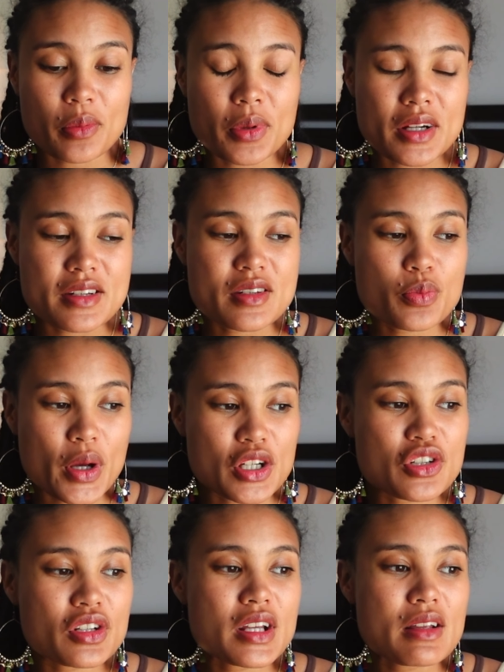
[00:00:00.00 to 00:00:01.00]
but
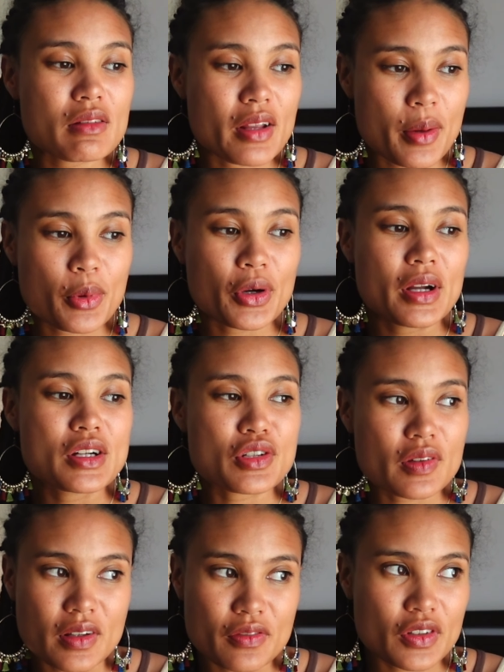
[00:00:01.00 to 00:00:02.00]
especially labor and
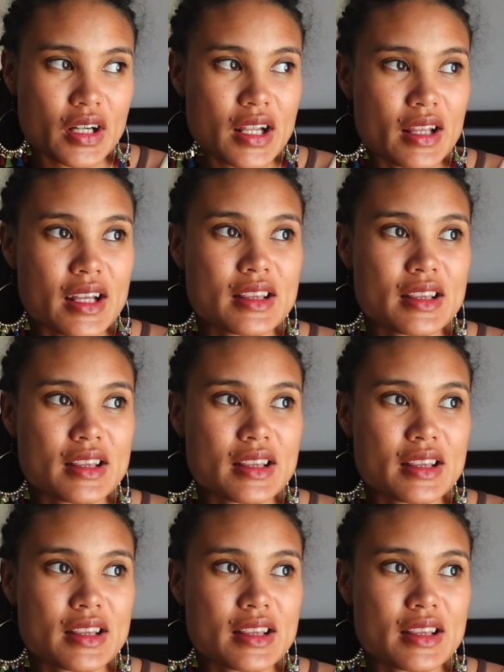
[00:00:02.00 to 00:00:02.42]
delivery.